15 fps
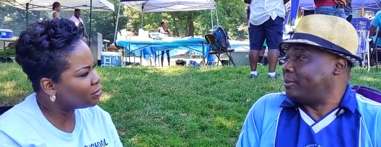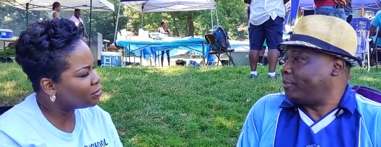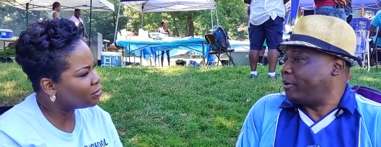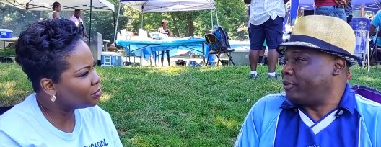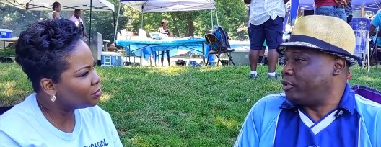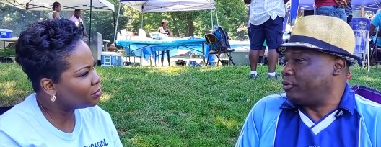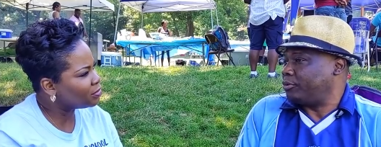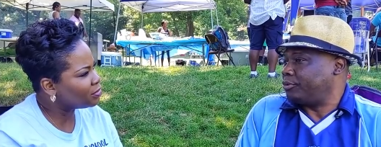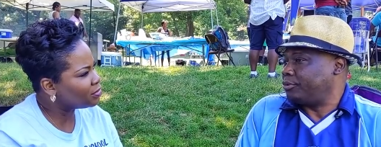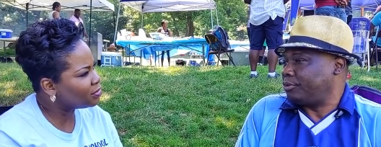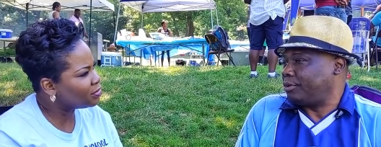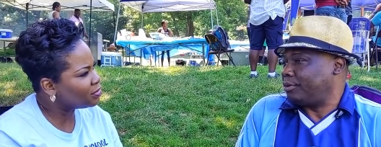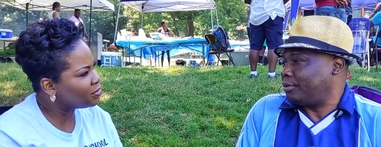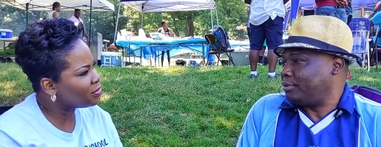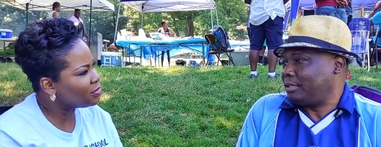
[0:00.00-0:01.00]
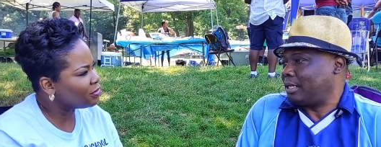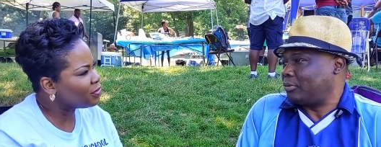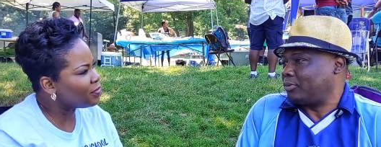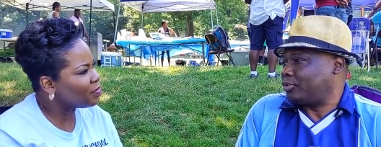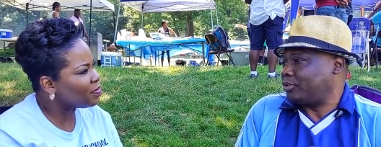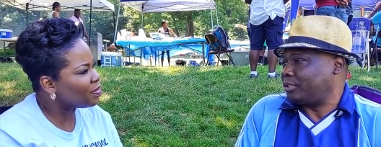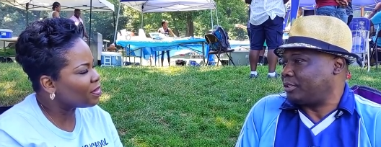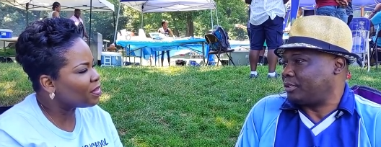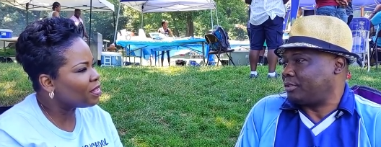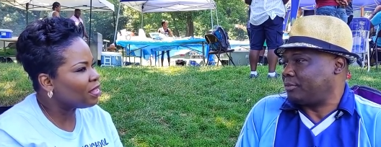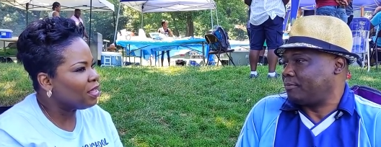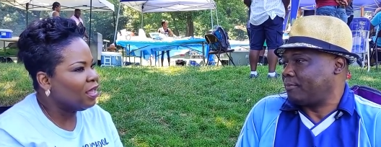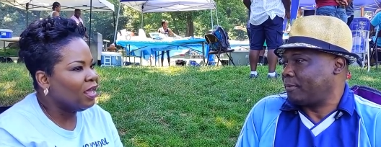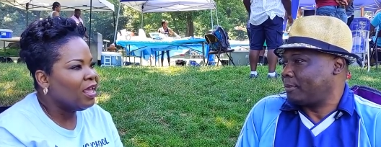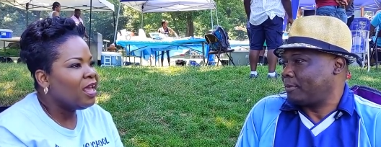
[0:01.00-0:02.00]
Speaker 1: a year. So that was just it.
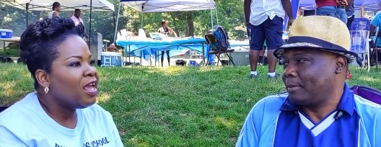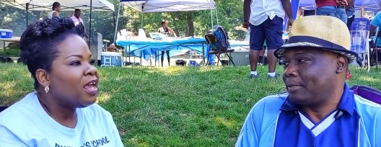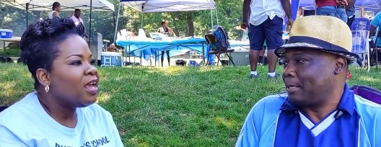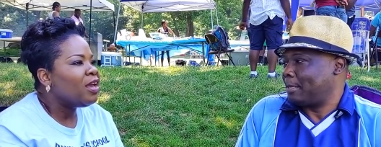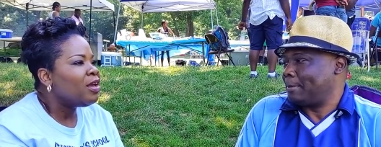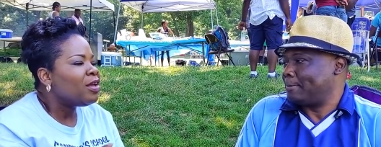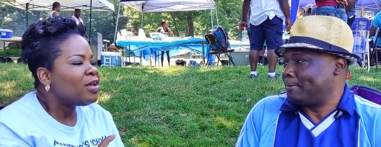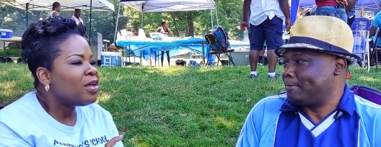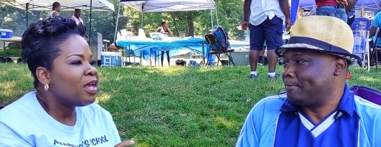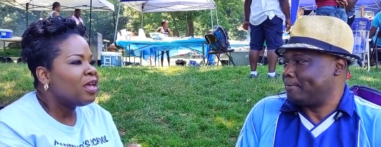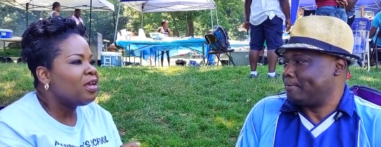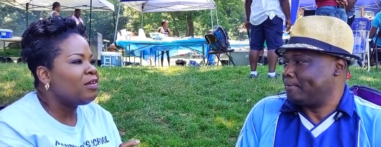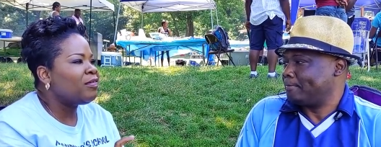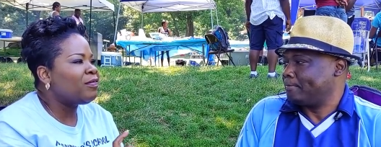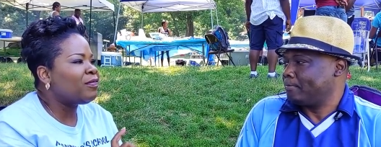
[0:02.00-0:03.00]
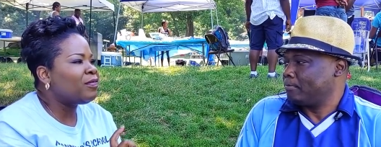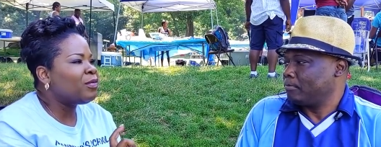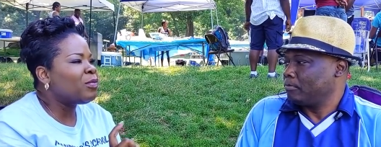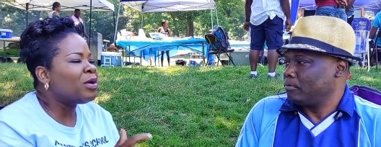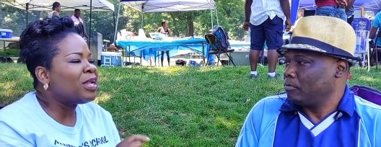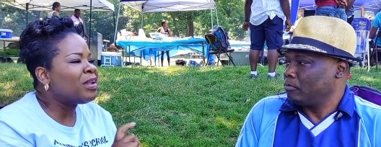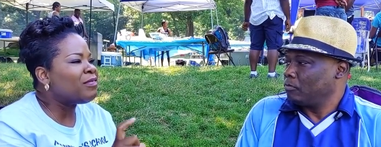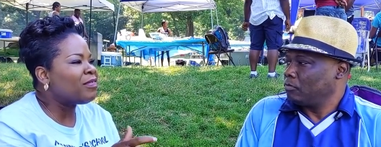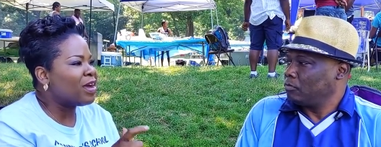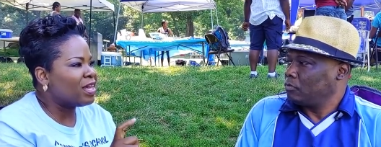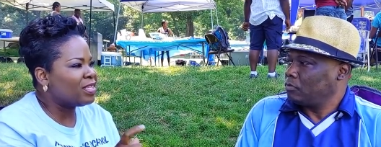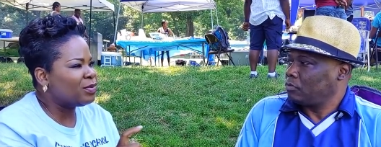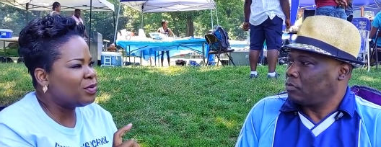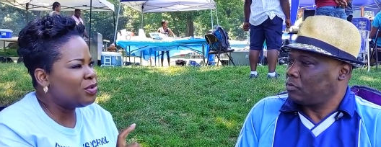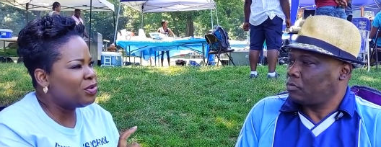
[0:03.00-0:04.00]
Yeah.
Speaker 2: If what
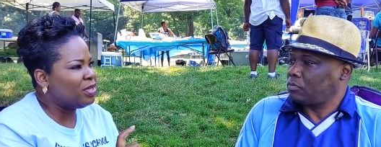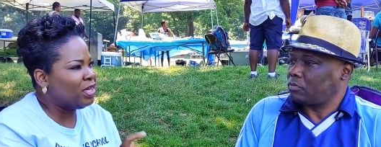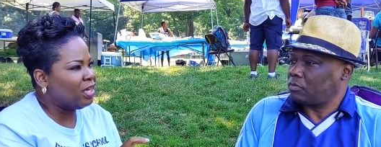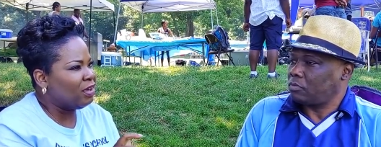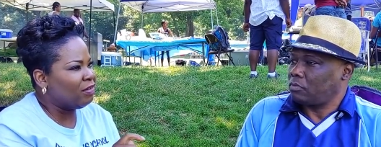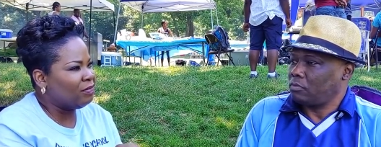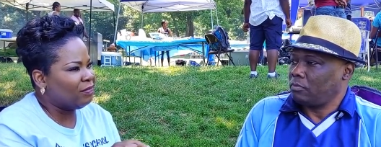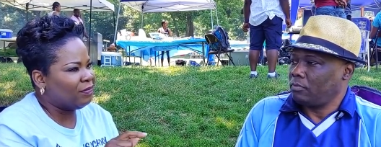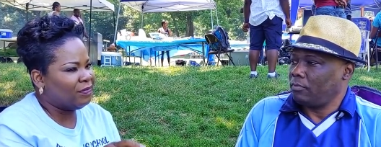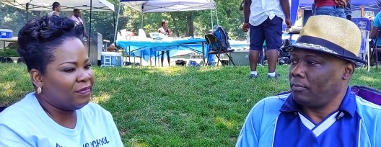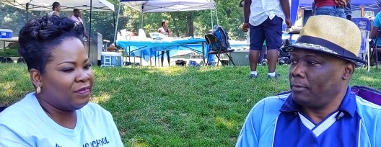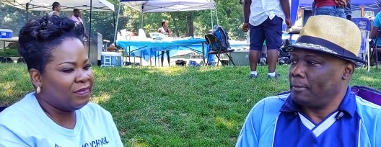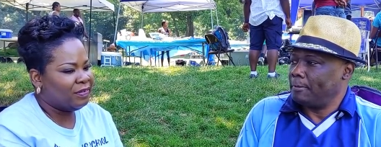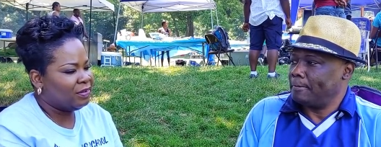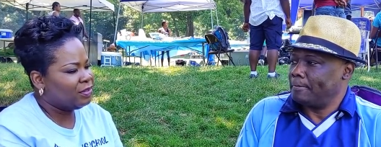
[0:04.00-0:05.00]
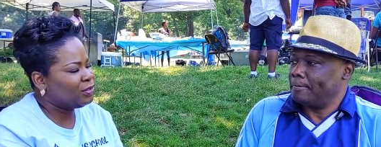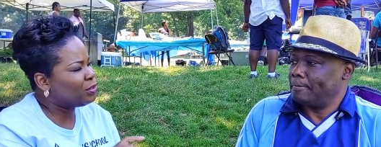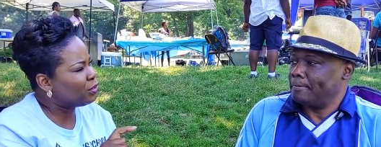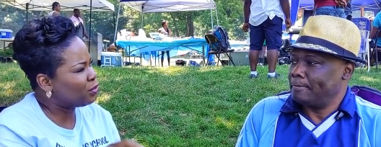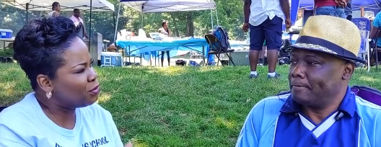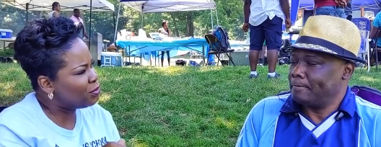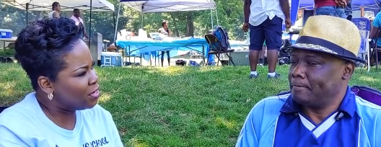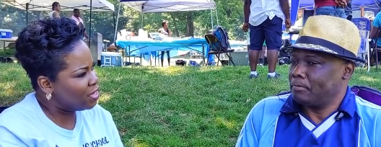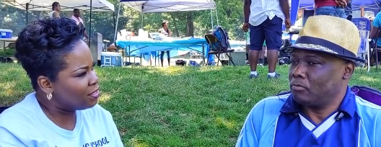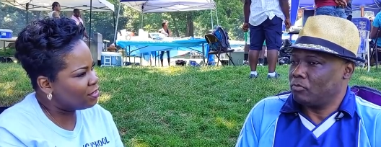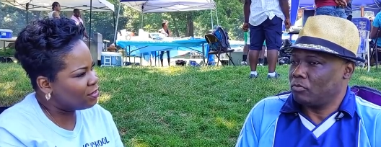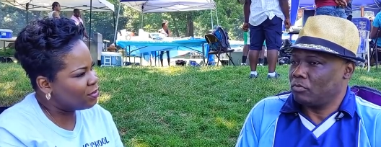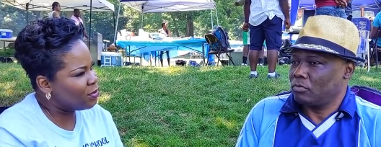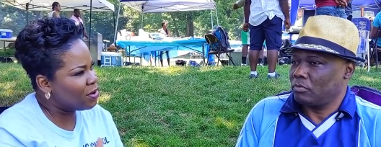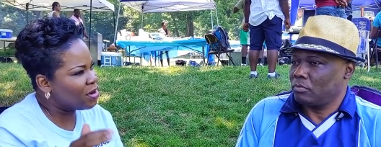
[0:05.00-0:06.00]
advice would you give to
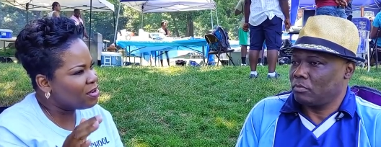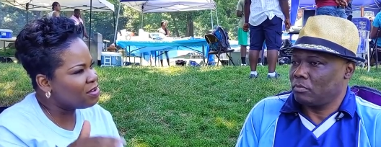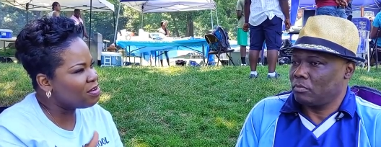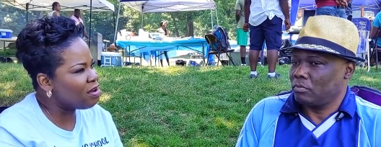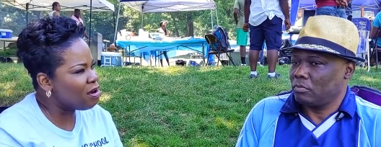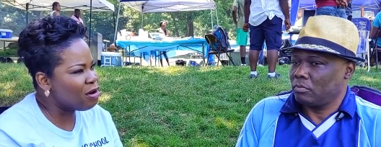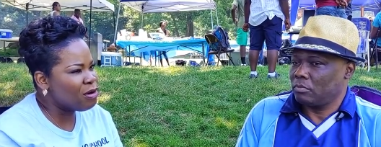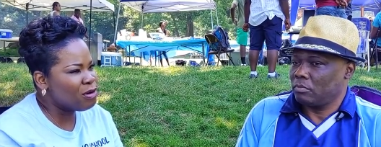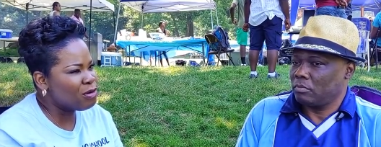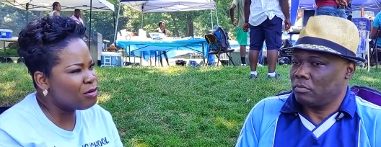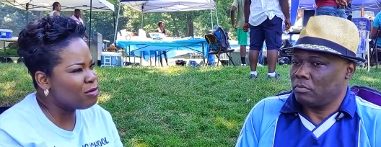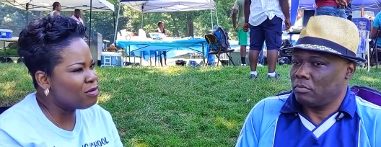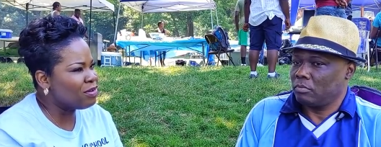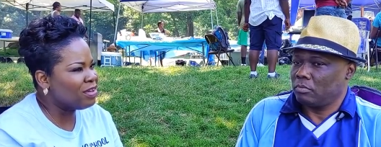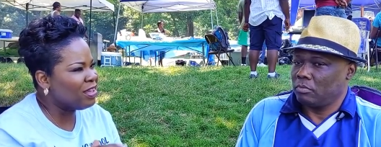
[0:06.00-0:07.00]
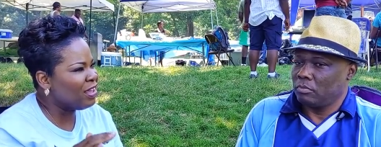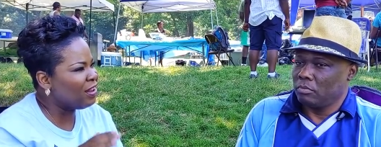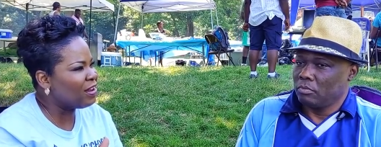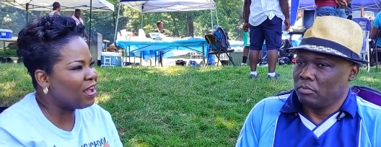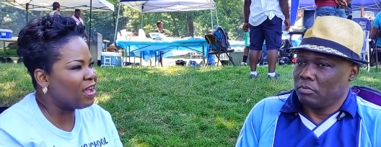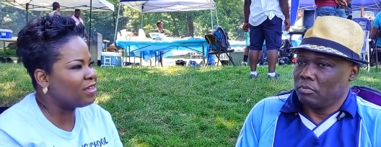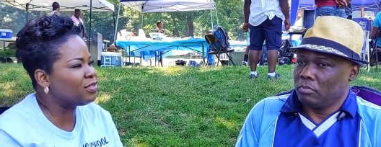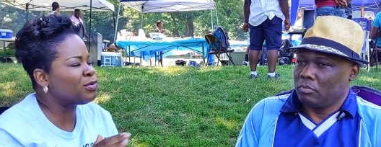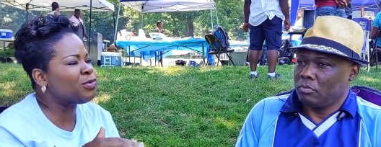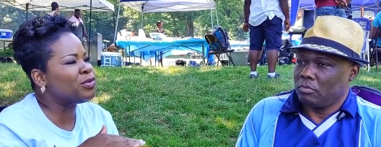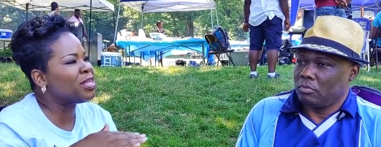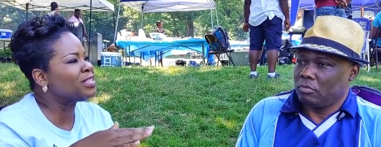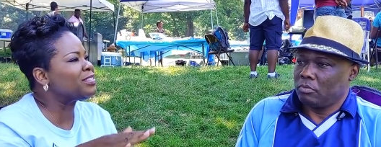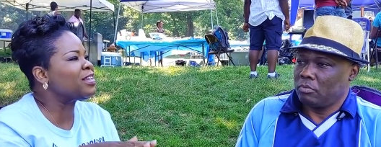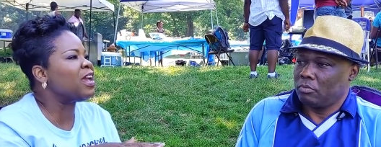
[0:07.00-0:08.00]
students who are now in high school?
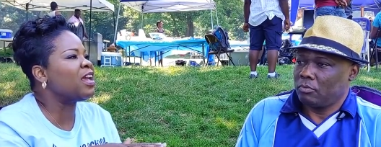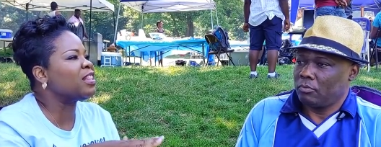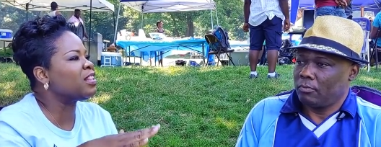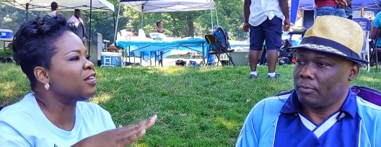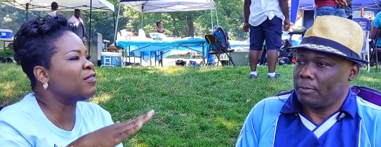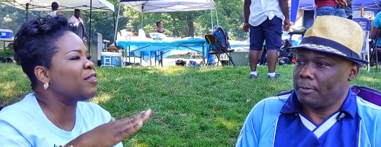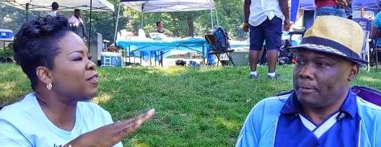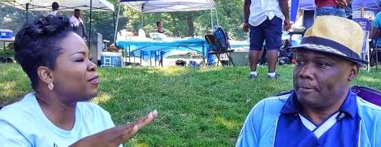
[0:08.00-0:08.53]
Let's take the fifth